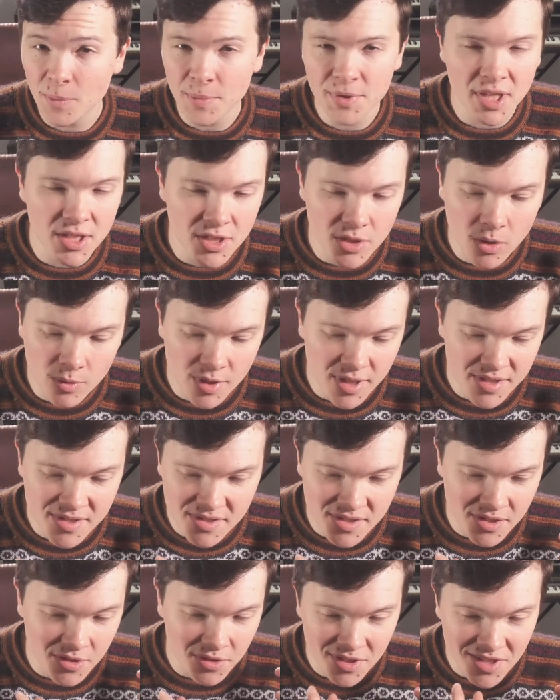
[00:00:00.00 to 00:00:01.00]
but they don't
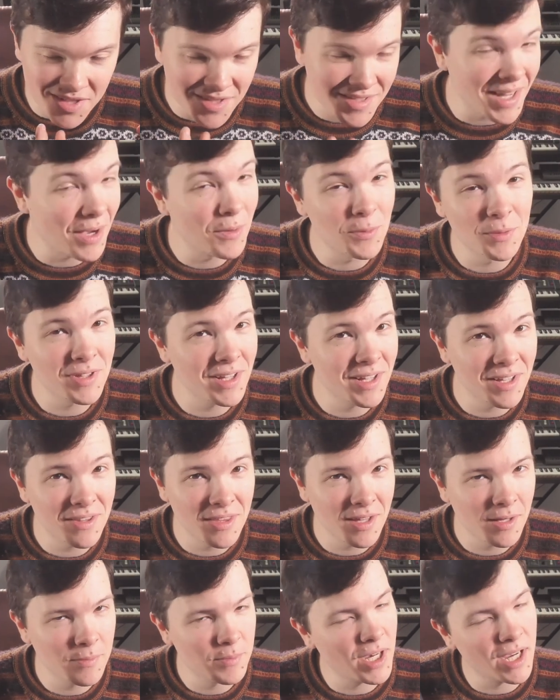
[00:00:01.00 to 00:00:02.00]
necessarily sound like
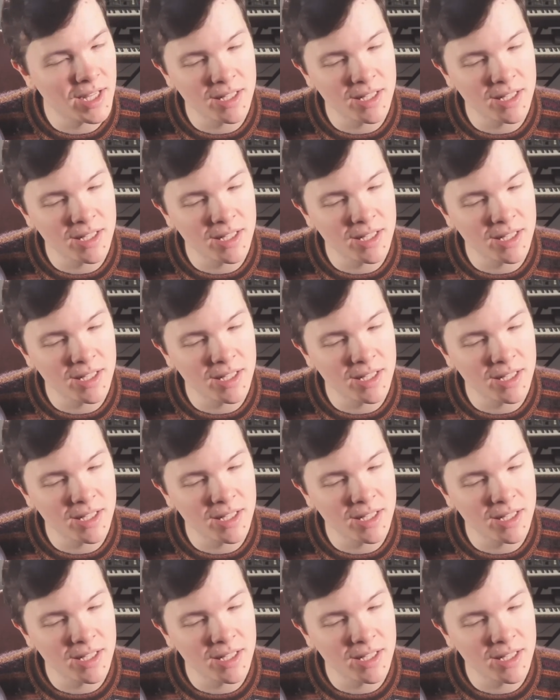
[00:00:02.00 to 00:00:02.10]
them.